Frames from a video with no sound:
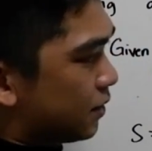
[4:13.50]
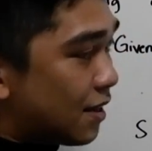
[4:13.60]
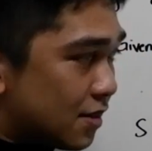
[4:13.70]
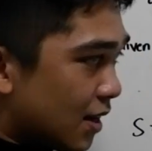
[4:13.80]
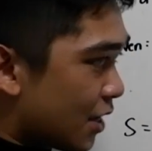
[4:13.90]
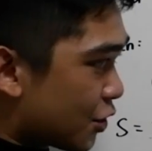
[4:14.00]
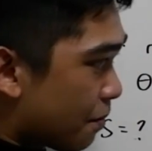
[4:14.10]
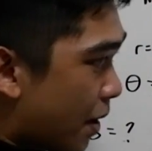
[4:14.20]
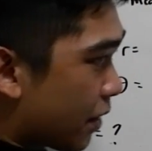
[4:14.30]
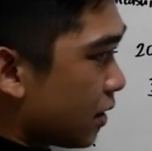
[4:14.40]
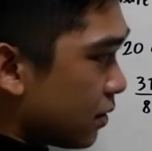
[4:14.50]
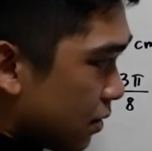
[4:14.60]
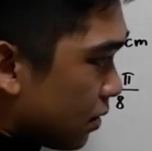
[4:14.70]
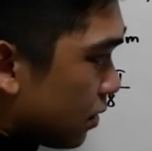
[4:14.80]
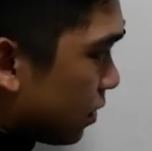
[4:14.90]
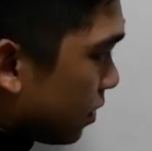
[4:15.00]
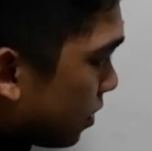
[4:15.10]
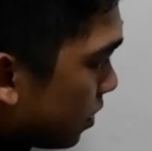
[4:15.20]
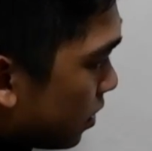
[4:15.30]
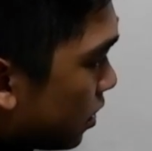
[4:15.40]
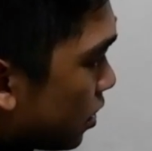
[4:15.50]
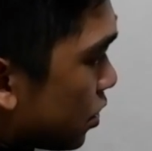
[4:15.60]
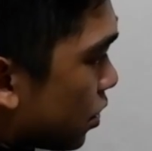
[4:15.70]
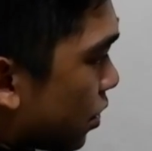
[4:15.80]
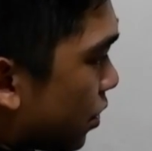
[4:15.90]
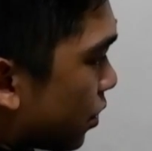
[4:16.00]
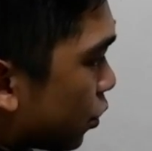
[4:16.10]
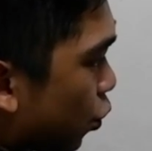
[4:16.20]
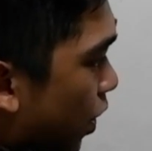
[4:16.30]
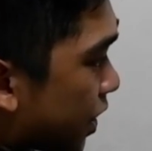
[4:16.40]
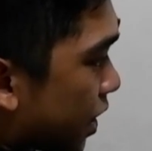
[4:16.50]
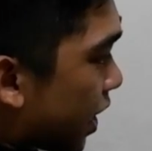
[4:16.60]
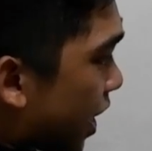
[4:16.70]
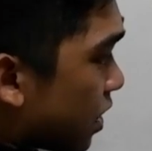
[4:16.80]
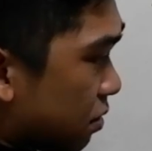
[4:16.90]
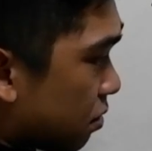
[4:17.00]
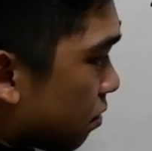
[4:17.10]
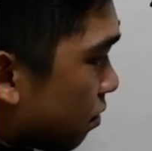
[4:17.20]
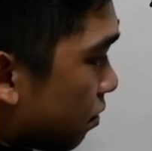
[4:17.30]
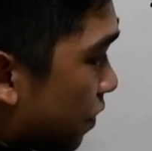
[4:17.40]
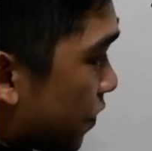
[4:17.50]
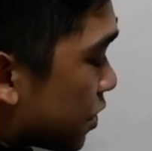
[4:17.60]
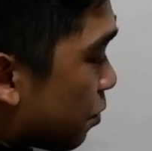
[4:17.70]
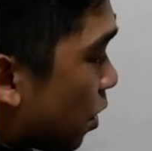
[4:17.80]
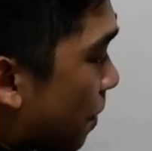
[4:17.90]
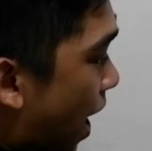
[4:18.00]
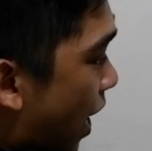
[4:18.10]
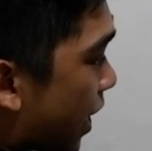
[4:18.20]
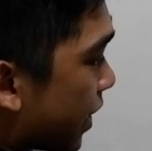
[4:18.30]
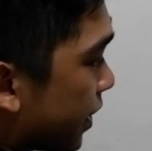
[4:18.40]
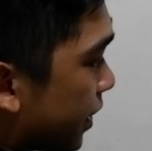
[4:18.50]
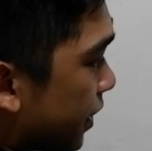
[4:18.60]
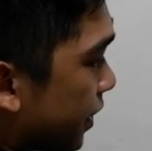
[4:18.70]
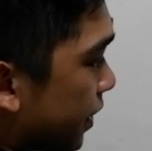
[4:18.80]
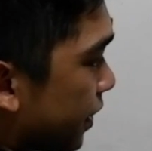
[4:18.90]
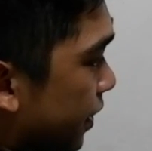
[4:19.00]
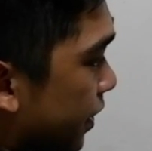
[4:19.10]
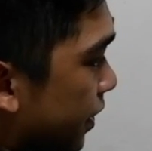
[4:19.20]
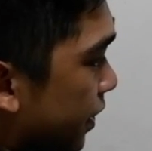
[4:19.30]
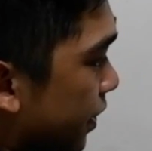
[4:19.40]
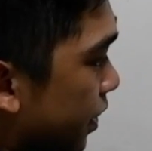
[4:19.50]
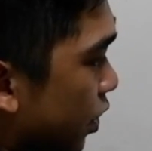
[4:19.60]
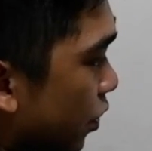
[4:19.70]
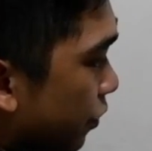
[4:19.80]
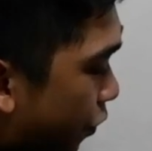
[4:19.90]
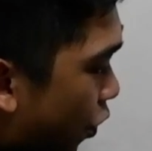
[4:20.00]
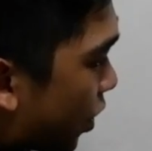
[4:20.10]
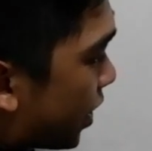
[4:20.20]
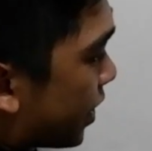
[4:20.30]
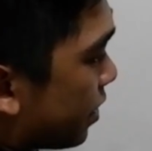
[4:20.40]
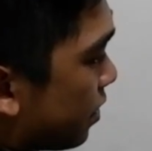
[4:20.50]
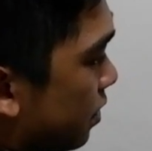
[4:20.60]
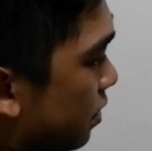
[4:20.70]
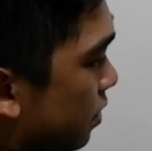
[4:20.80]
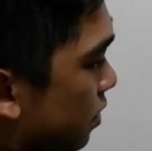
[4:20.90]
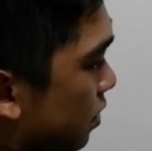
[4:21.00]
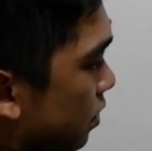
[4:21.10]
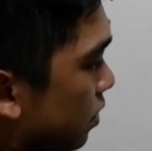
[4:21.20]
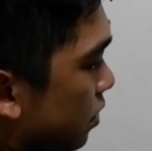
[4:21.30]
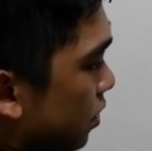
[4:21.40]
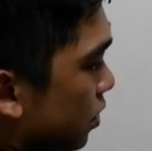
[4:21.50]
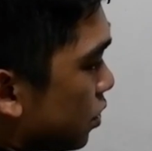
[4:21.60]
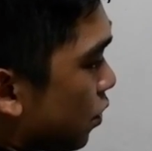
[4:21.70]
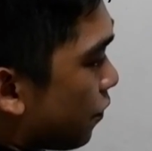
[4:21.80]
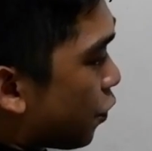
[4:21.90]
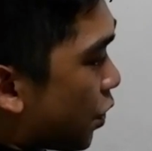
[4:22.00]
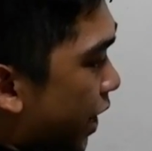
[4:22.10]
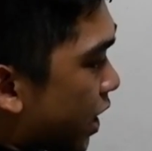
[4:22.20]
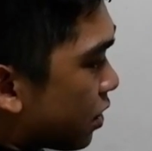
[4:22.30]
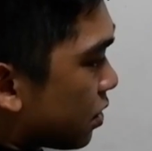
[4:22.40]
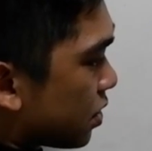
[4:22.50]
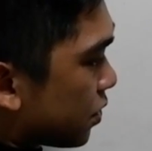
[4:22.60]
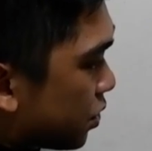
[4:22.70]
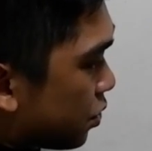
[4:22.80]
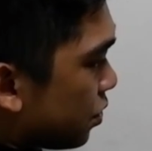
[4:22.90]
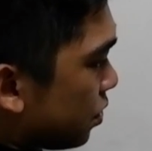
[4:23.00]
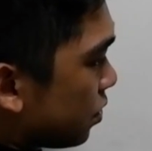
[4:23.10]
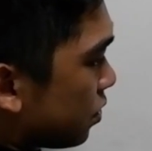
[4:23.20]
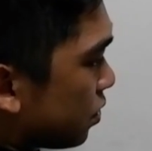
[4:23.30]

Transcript: Cancellation method. So 20 and 8 divisible by 4. So 4, 8, this is 2.